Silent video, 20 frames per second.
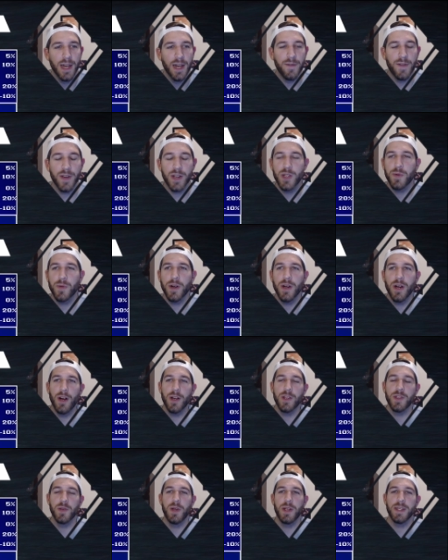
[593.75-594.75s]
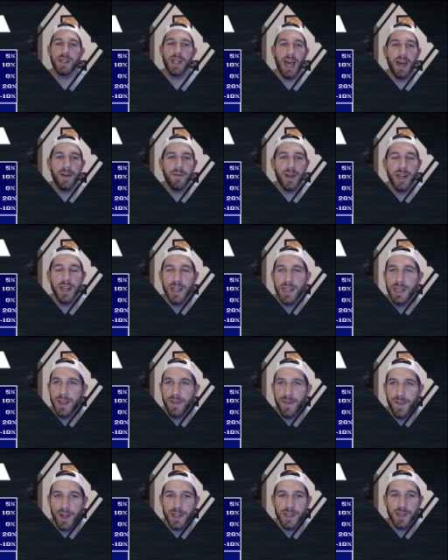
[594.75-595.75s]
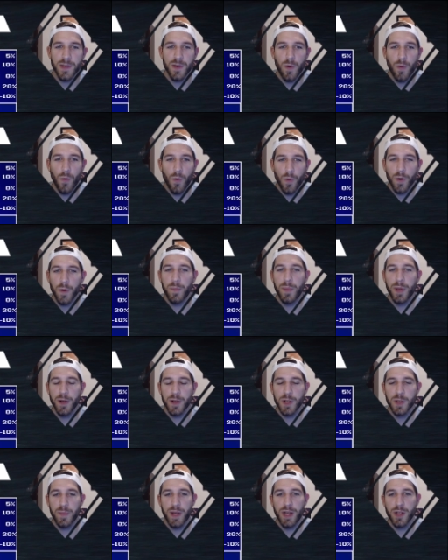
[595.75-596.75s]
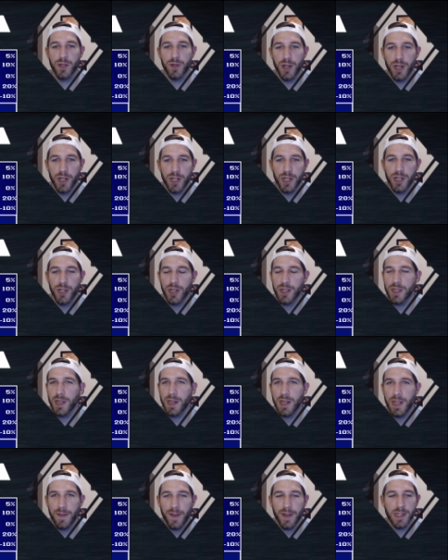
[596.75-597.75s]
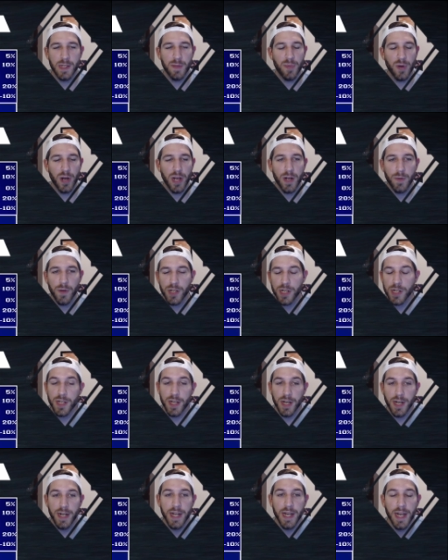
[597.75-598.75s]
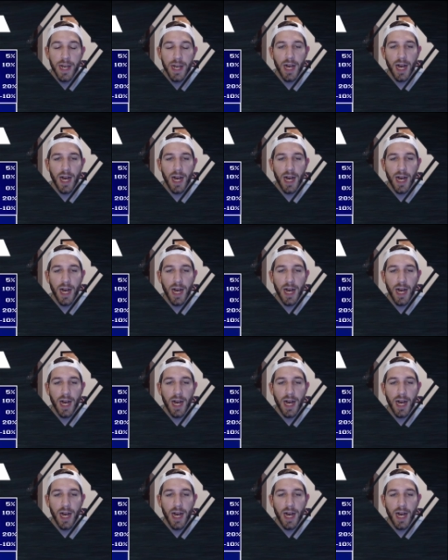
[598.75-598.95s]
Victoria also doesn't have any defense or pierce penetration, just a defense break, which is good.